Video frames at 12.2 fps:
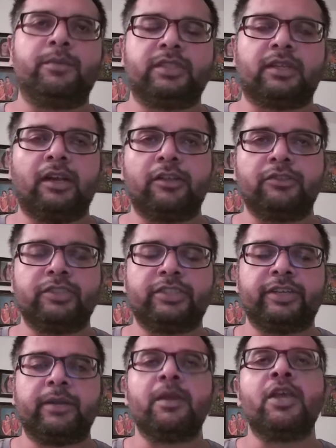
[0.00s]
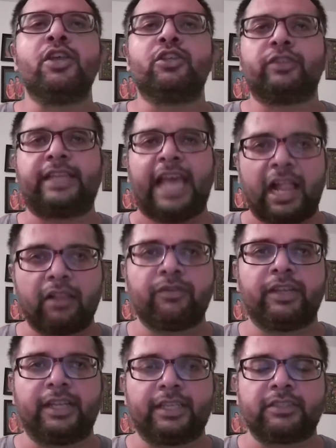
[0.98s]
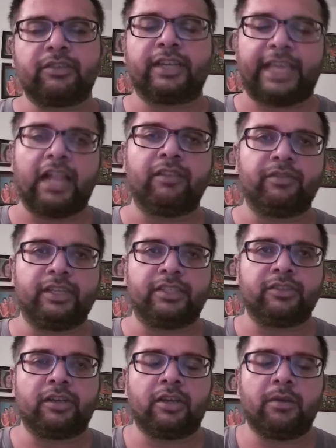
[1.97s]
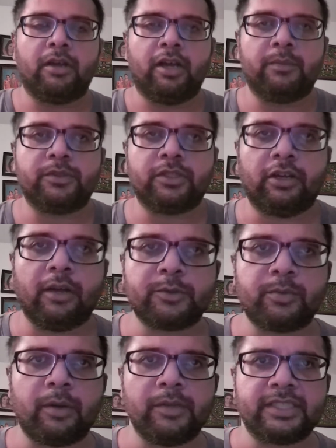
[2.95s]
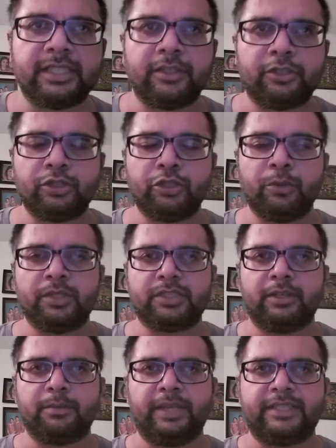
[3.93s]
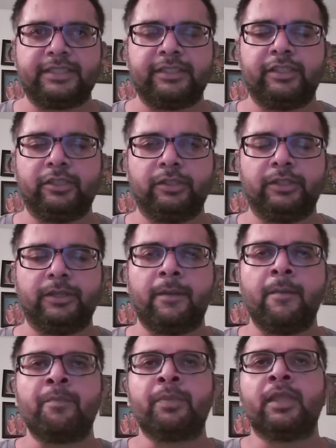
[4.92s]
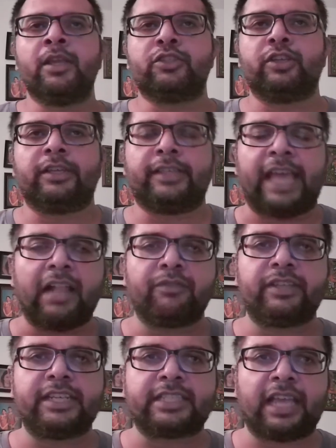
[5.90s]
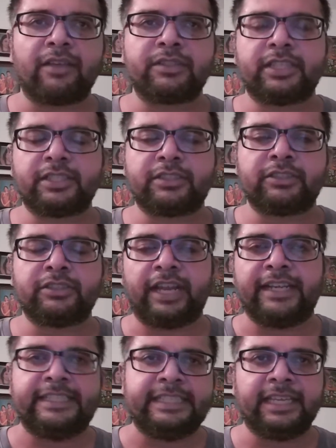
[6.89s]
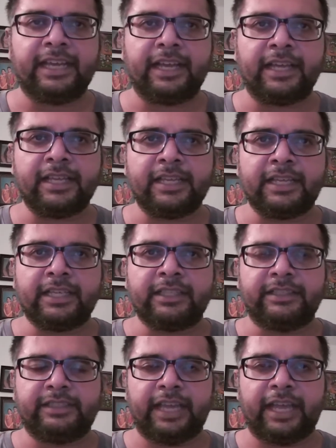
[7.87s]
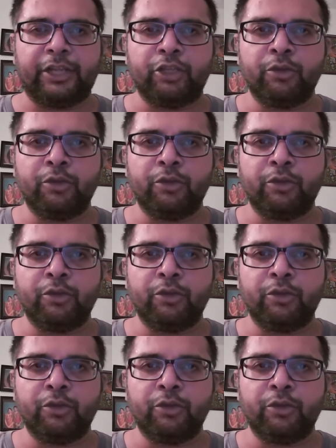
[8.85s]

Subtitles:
and Hobbes, the cartoon strip. Calvinist, not Hobbes. Hobbes probably said humans are basically good. So Calvinists have this idea